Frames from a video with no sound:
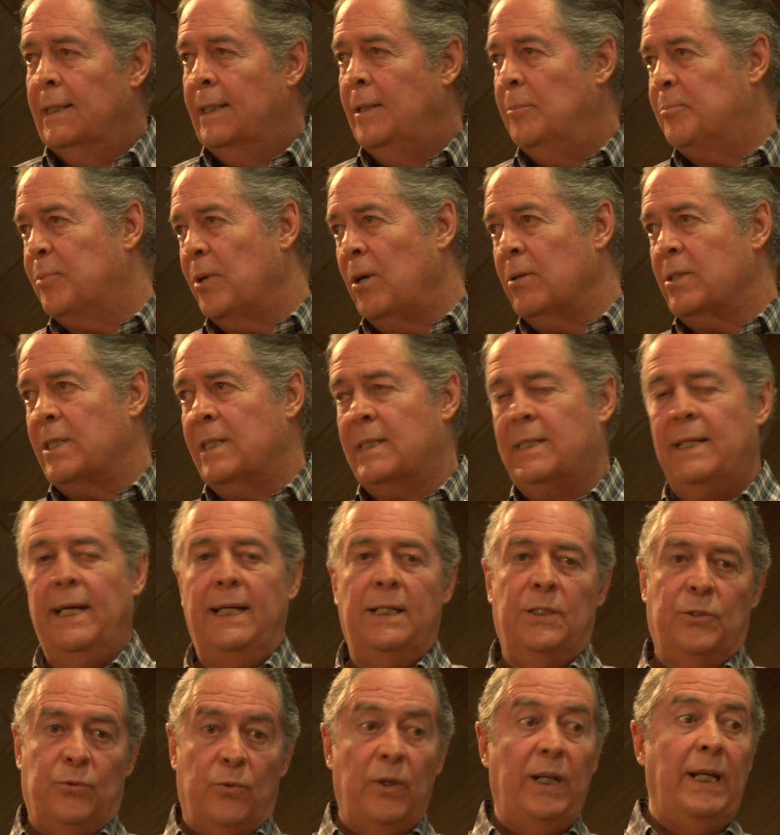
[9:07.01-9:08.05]
The process
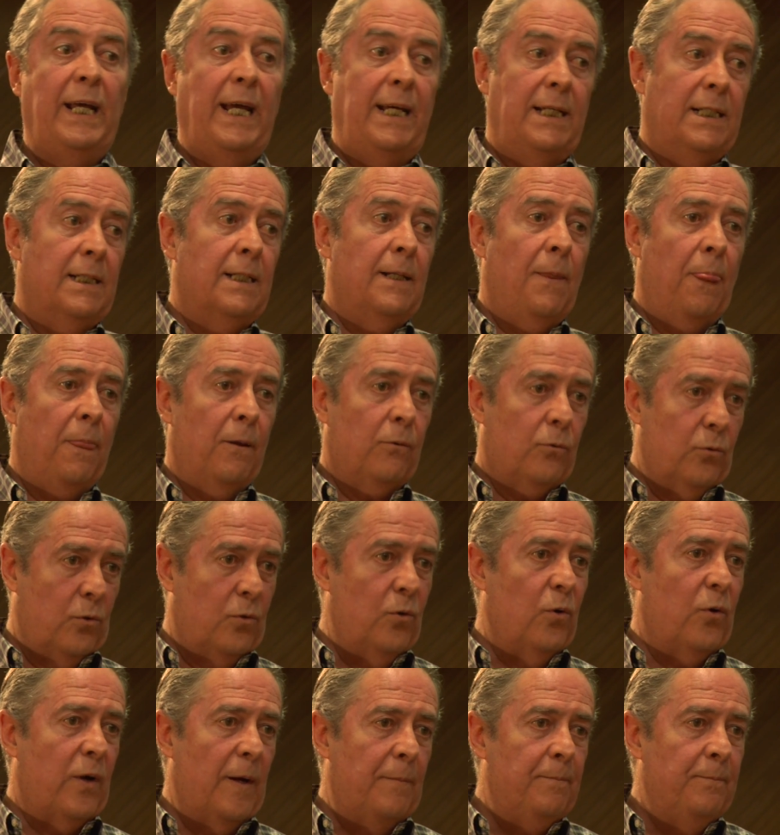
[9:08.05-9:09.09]
takes 3 days to
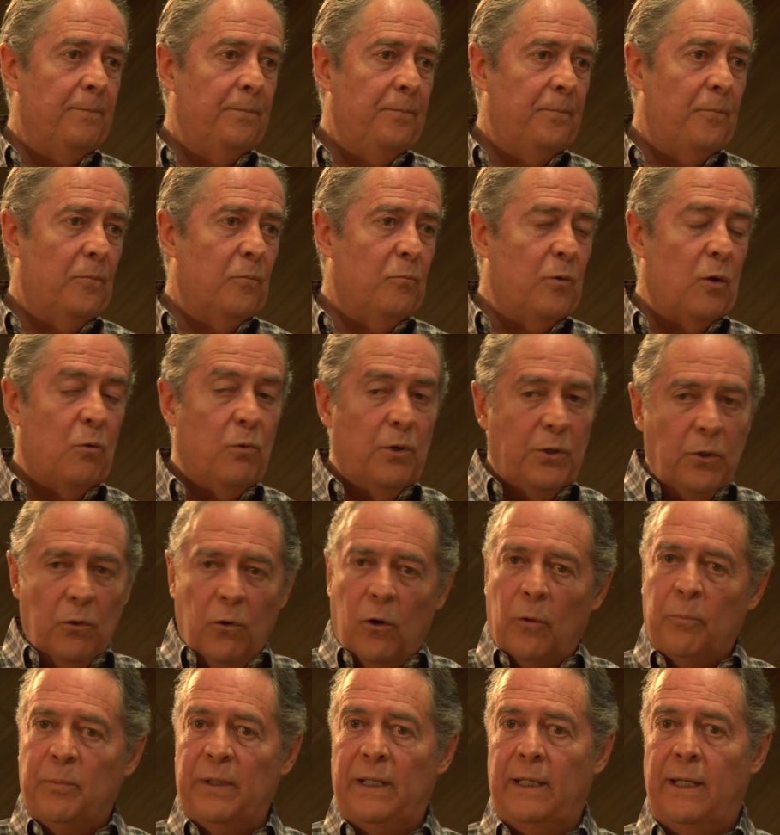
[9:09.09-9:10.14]
cook them. But when you
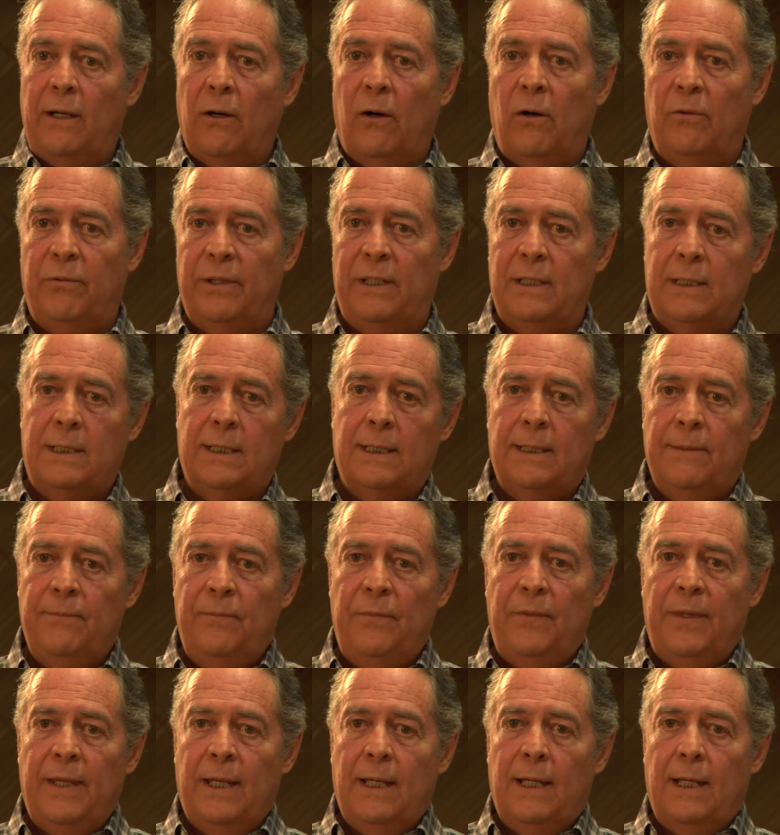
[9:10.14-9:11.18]
open the ovens,
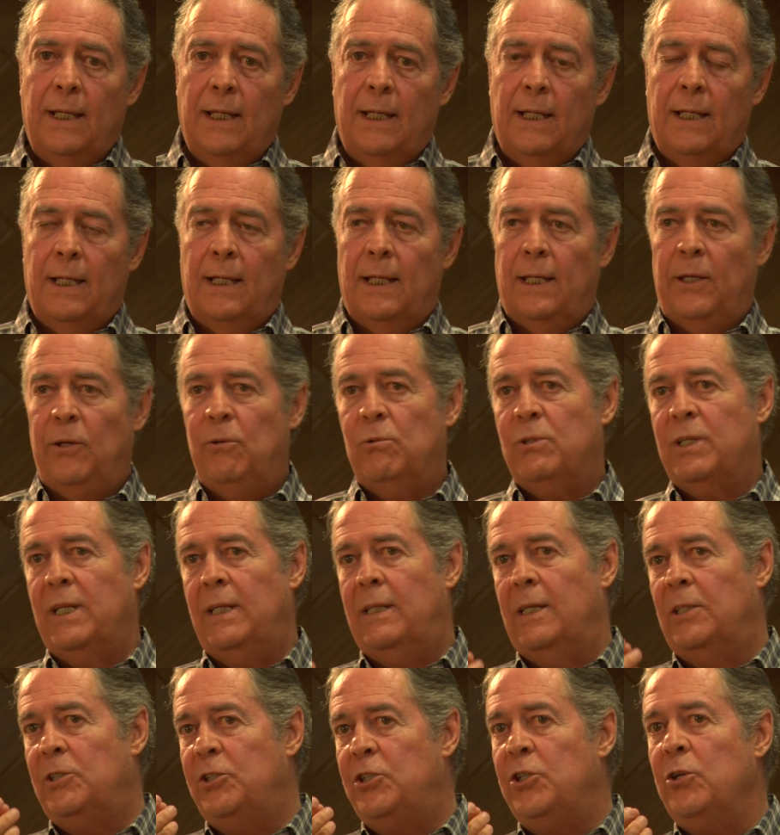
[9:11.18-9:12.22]
you see
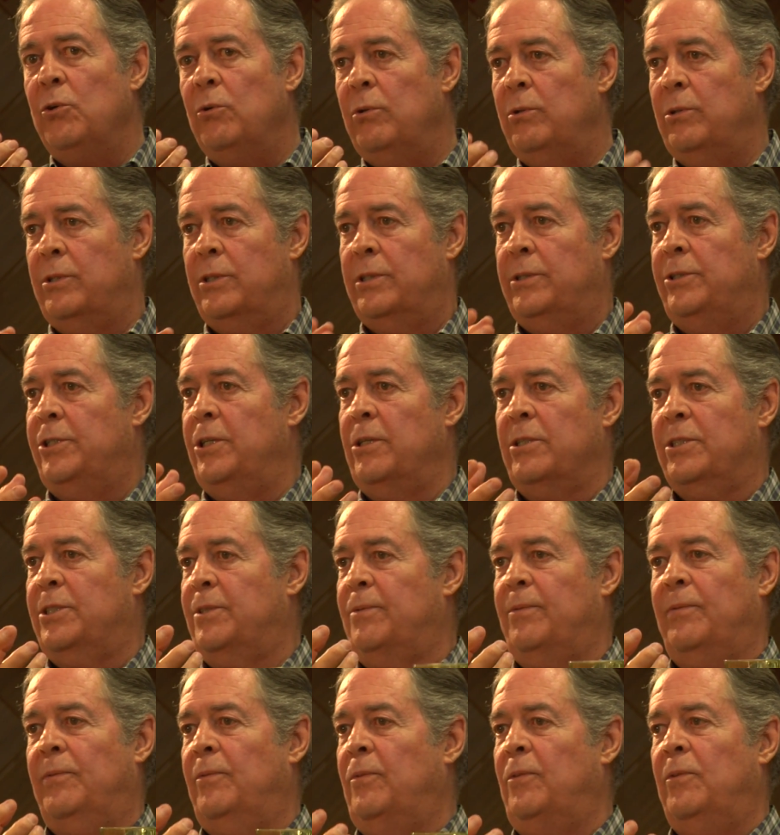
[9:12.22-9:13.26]
the juice just
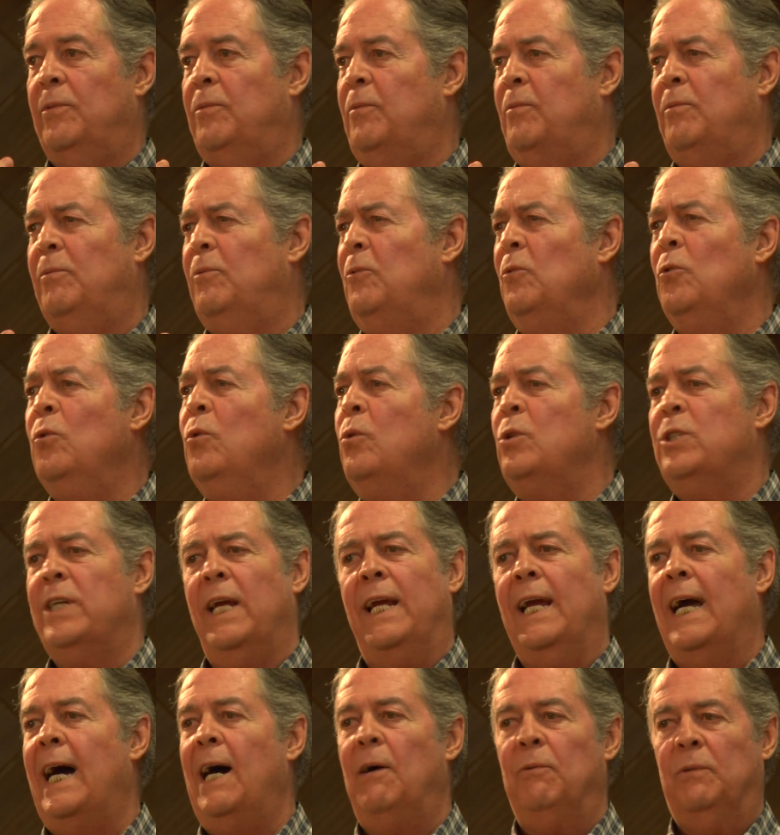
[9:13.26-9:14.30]

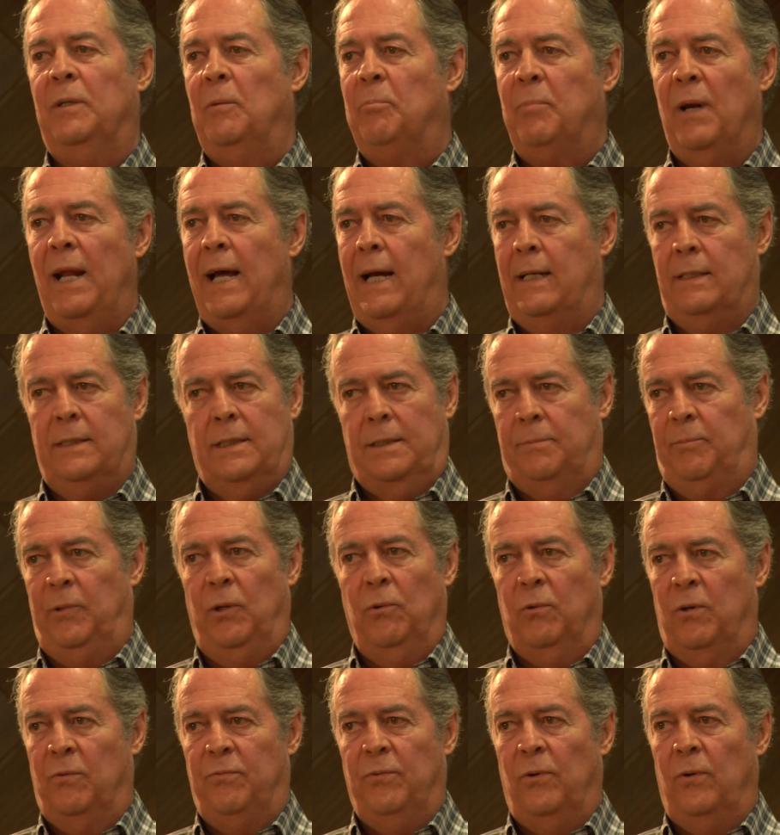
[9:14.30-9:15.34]
oozing out the plants,
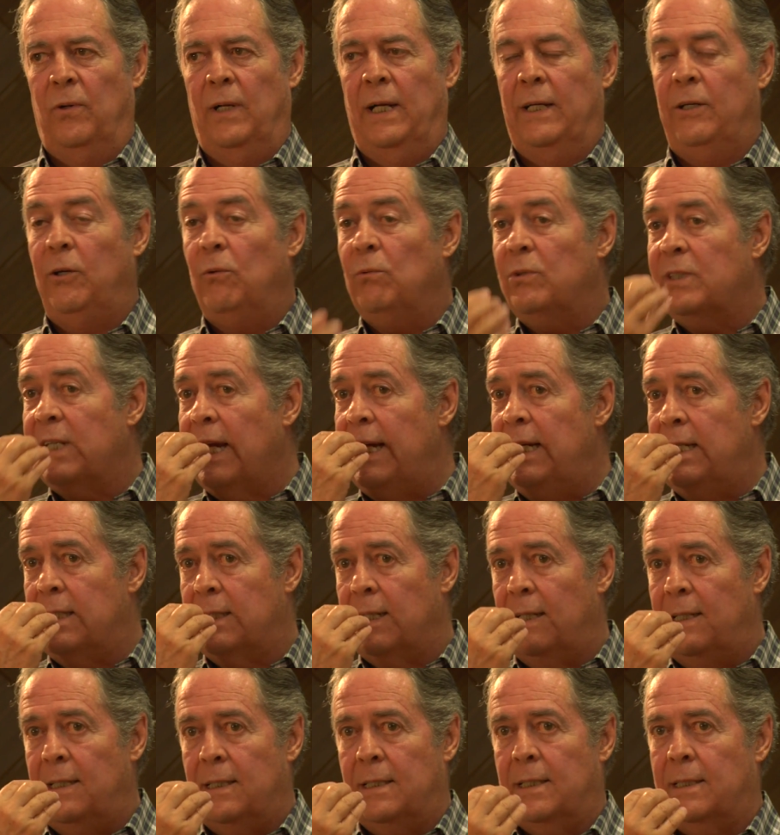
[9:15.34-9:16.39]
beautiful. And you
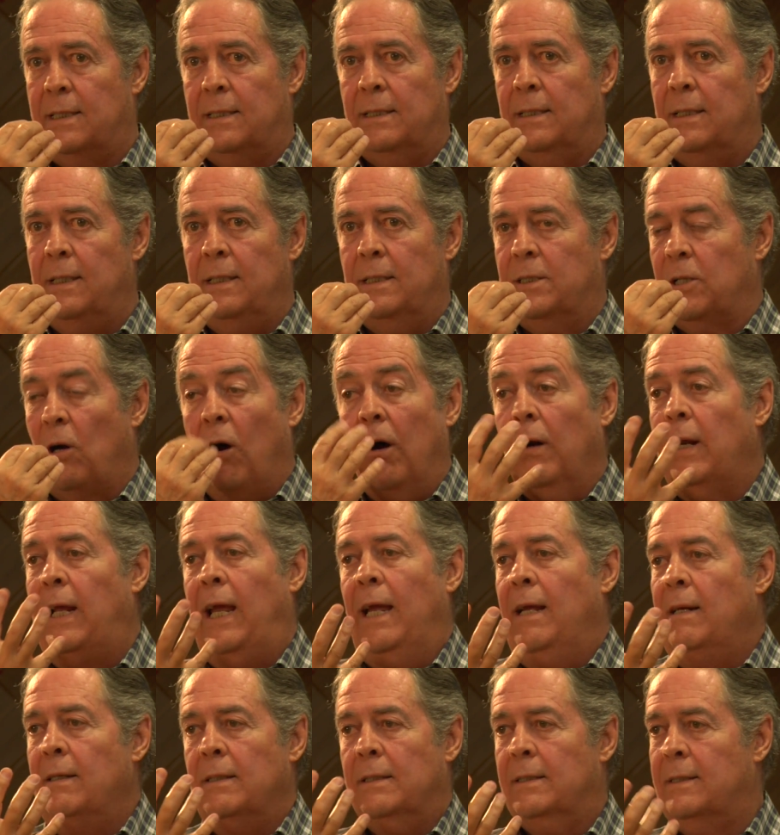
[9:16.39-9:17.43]
taste it, it's
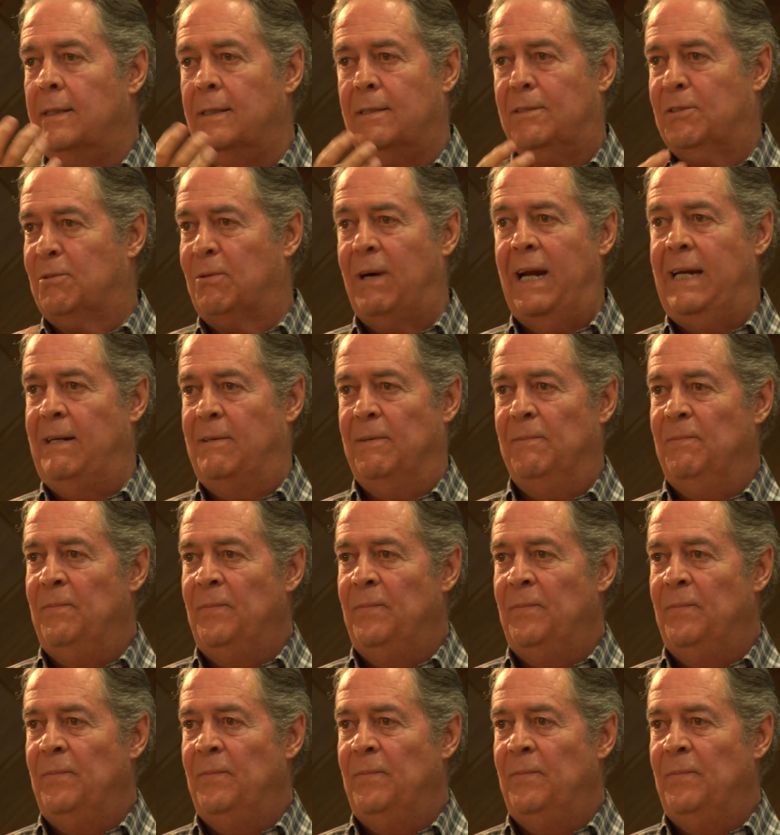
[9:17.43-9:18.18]
honey, it's great.